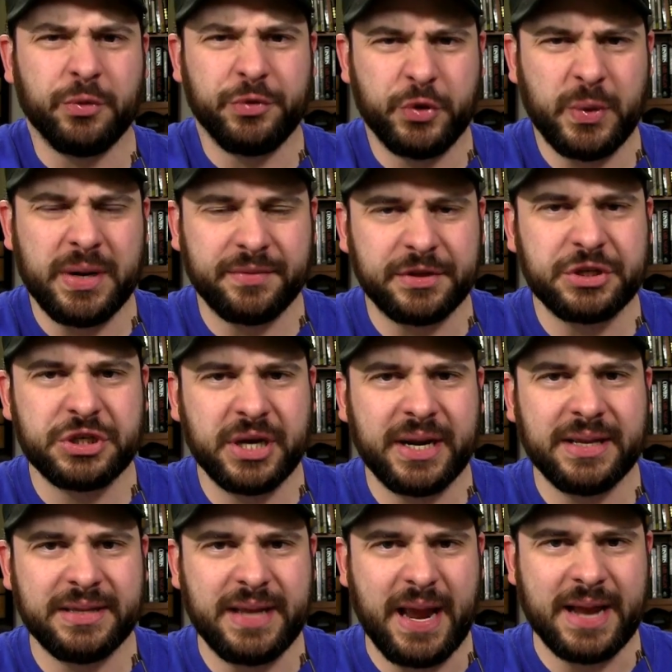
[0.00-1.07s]
doing the
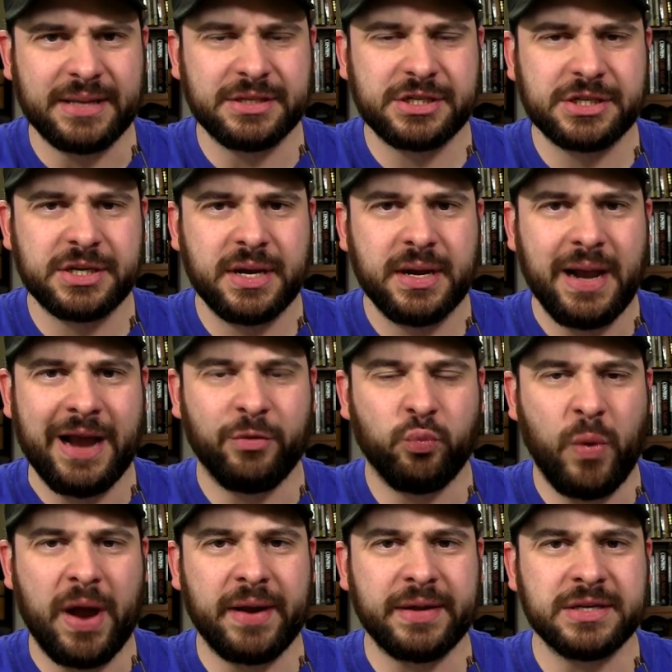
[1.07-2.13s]
chicken dance at
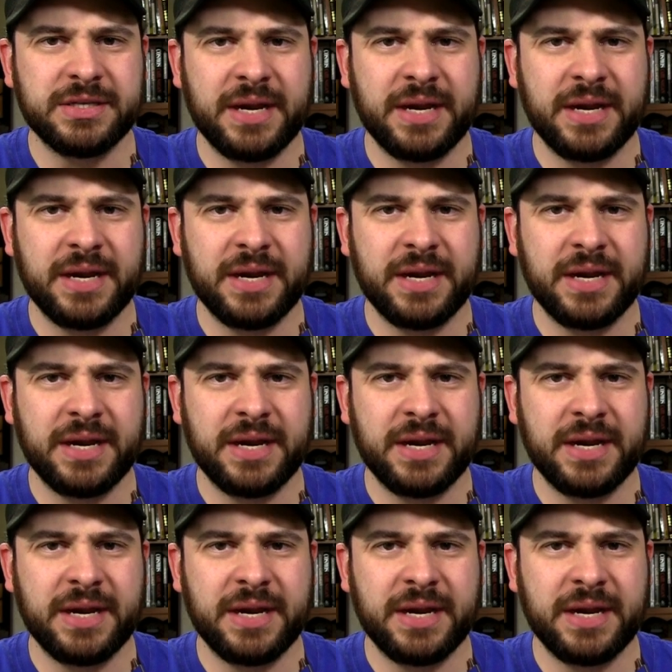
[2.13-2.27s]
weddings.